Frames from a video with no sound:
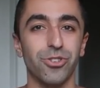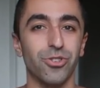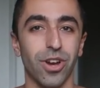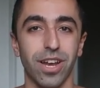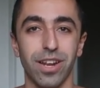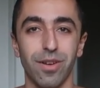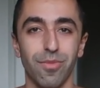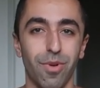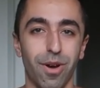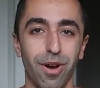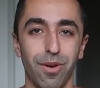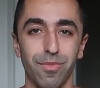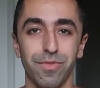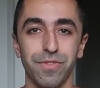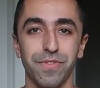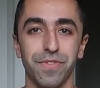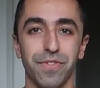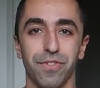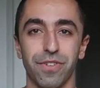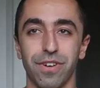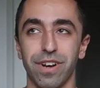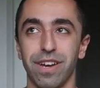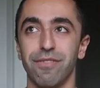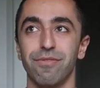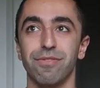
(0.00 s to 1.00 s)
tried them on
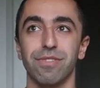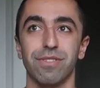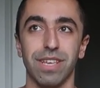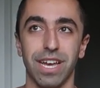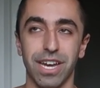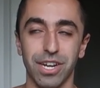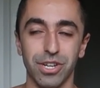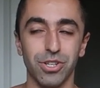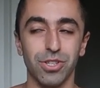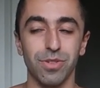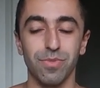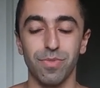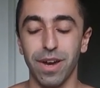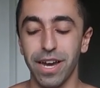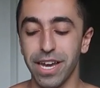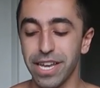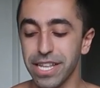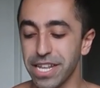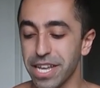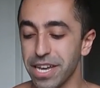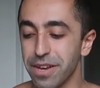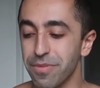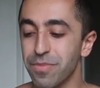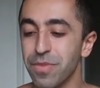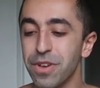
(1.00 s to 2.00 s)
before I was actually
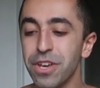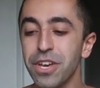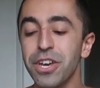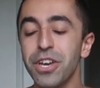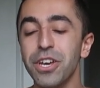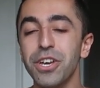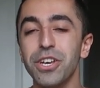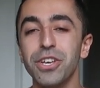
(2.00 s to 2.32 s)
buying them.